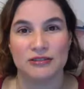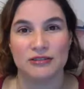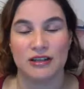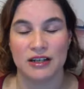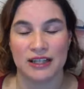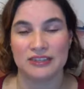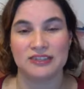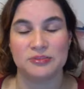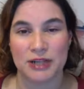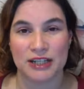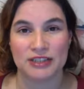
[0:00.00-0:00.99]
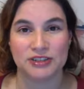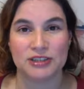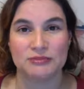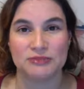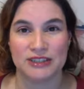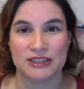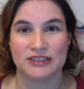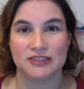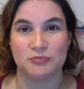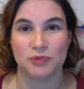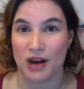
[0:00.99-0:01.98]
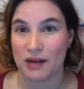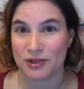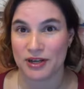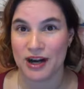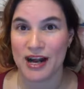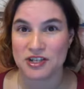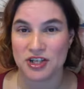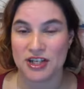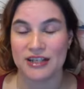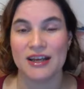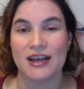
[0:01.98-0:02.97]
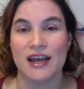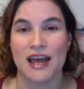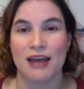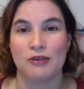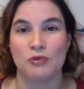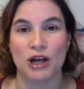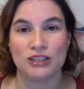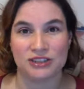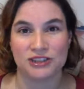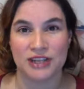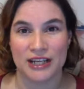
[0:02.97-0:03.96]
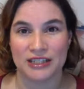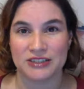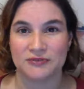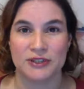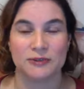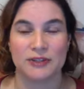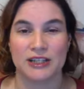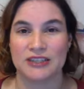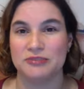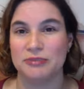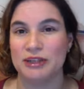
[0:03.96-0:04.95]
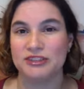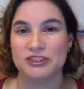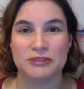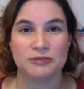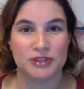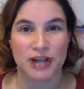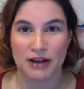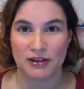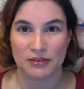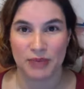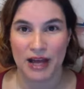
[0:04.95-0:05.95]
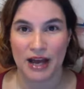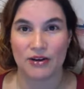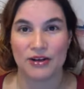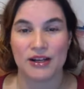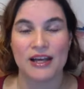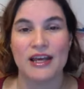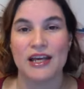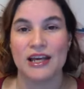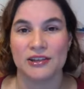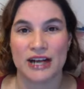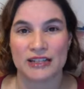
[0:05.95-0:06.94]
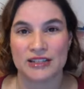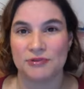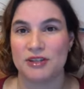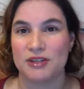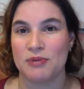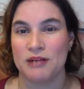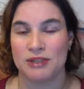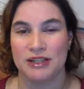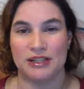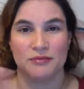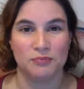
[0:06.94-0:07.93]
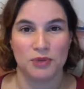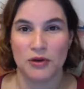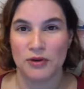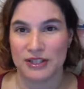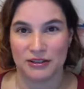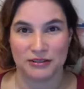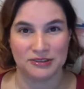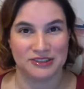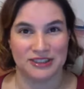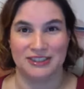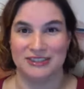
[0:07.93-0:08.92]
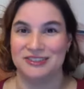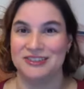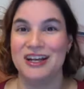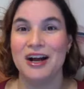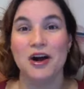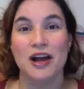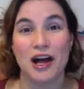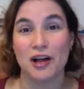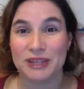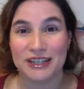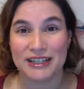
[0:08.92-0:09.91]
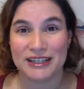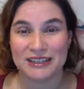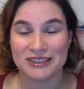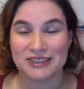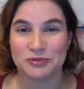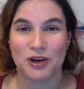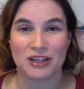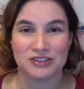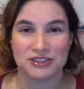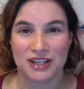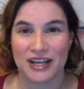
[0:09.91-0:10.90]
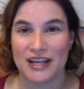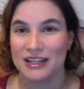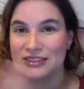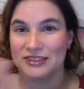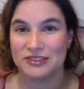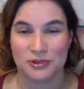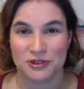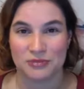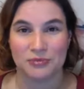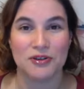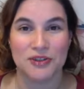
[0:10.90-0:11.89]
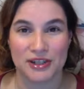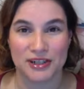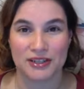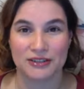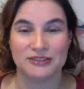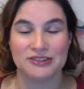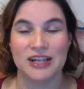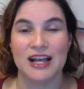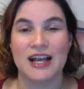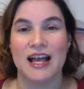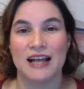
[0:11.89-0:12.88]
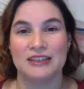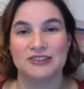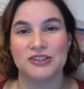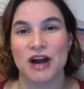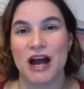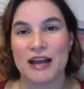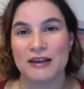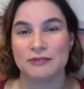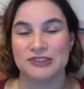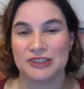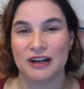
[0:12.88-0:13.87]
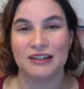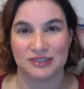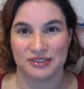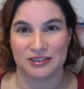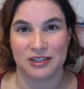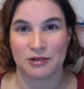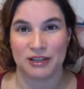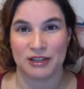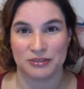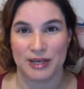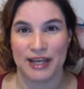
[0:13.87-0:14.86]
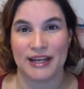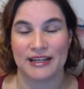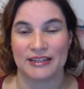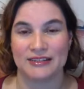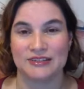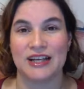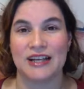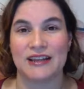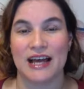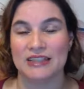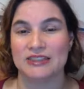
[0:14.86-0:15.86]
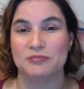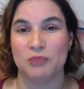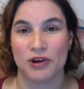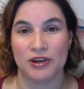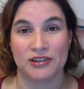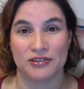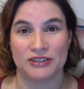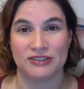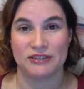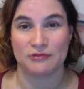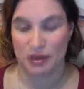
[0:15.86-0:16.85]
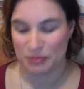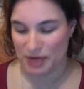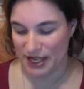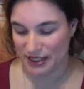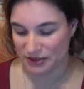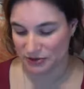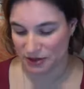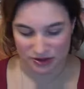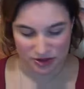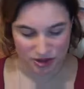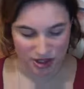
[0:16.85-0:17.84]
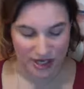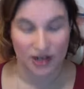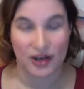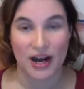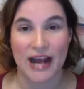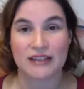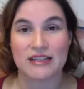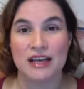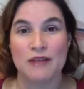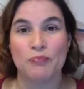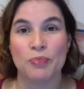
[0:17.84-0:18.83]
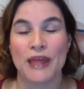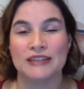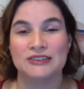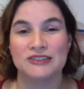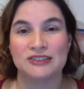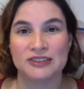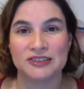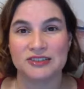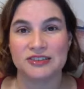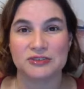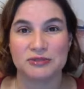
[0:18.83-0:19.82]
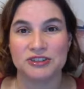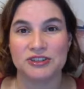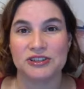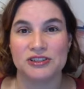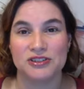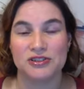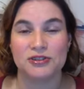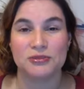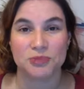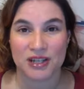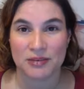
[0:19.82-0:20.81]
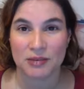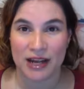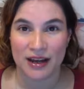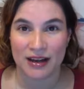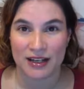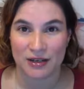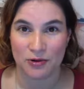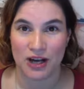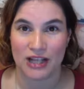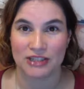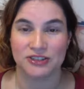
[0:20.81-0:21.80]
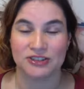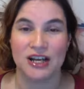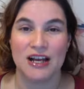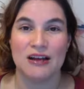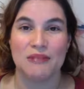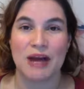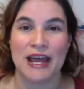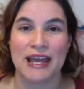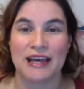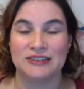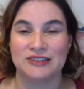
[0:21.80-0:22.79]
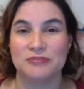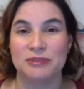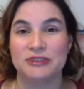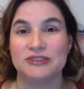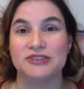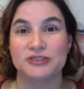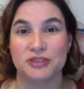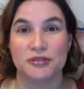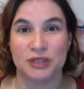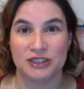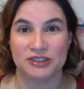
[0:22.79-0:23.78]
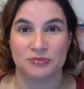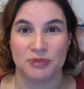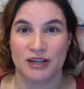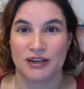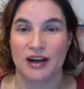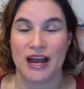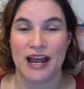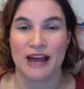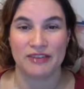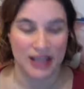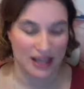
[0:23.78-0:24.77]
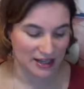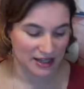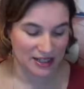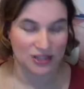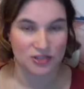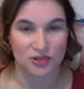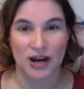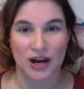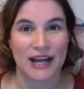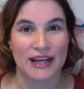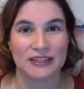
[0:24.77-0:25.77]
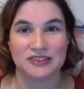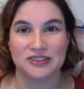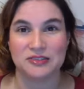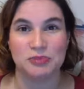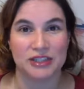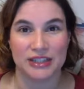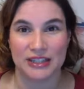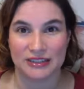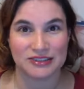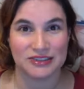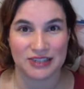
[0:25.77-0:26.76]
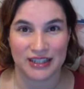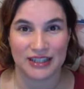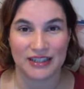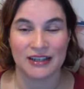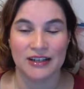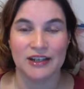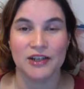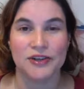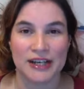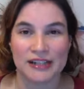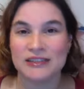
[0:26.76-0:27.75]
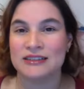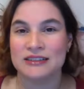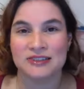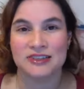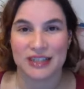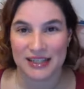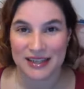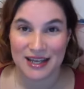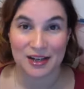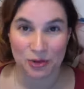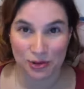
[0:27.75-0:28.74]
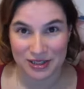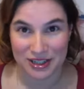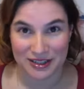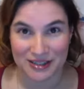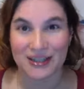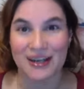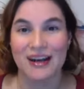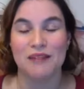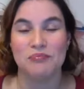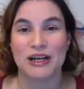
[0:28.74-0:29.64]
against spreading germs is proper hygiene and washing your hands frequently, especially when you're out and about, interacting with the public, blowing noses, helping kids wash their hands or blow their nose. And so I was constantly washing my hands, and that's part of the reason why my hands were always dry and cracked. And since switching to prebiotic wash, my hands have been so much better. I haven't had any dry, splitting skin. Granted, it doesn't get that cold here, but